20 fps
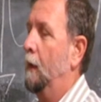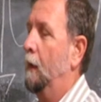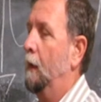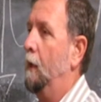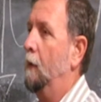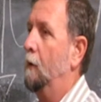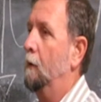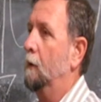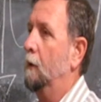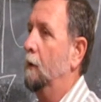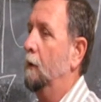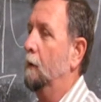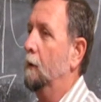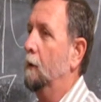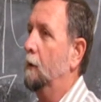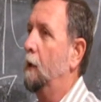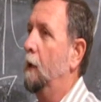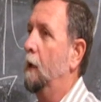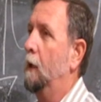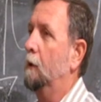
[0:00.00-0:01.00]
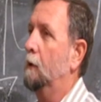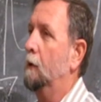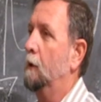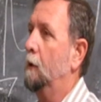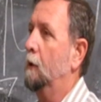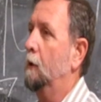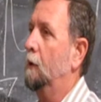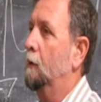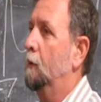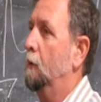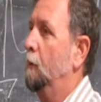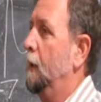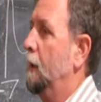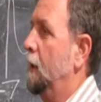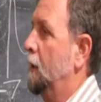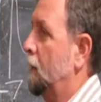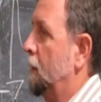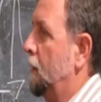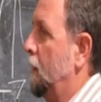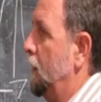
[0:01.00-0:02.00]
Now, scientists
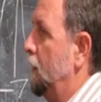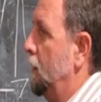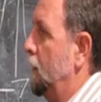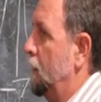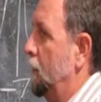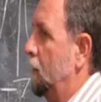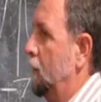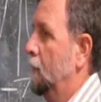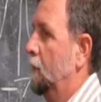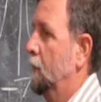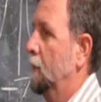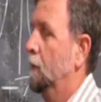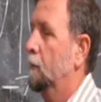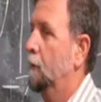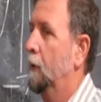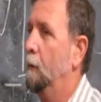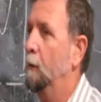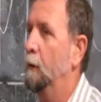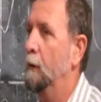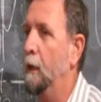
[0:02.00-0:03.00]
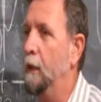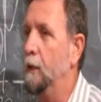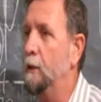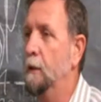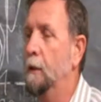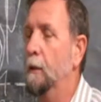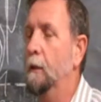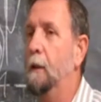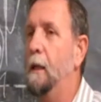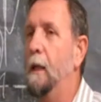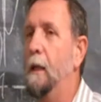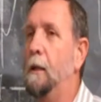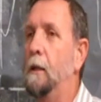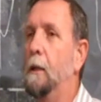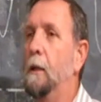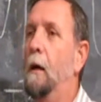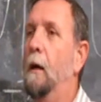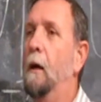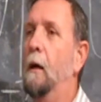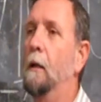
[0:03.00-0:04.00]
doing studies, they would actually
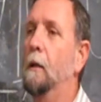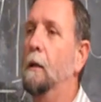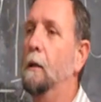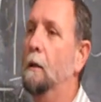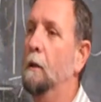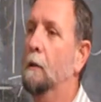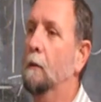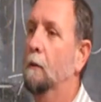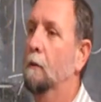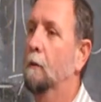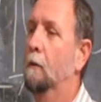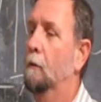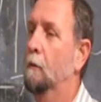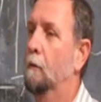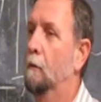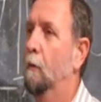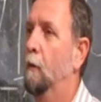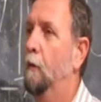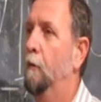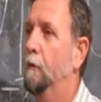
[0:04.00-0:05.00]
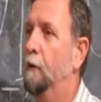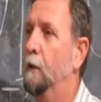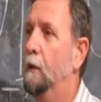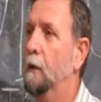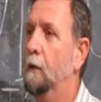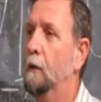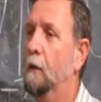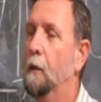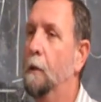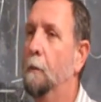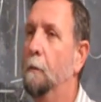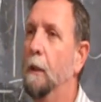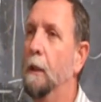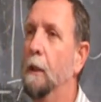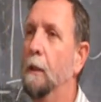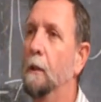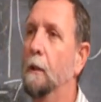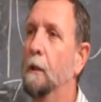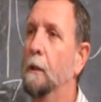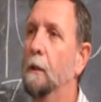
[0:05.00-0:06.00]
test the eyes of certain
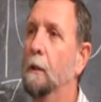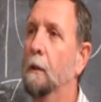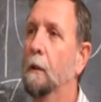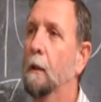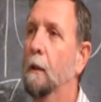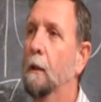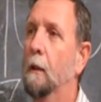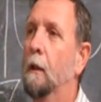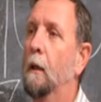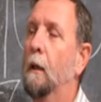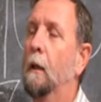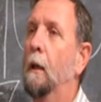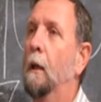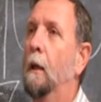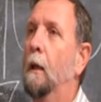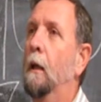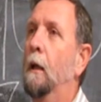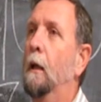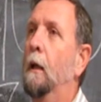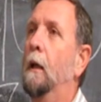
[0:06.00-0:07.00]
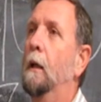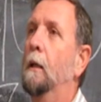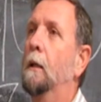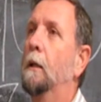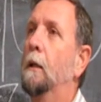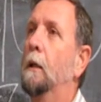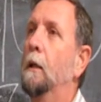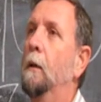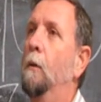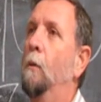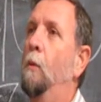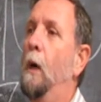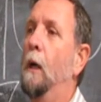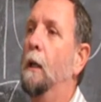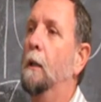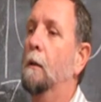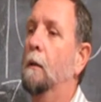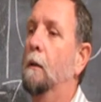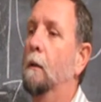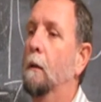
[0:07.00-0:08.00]
species and see
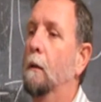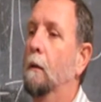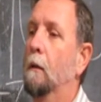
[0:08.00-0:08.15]
what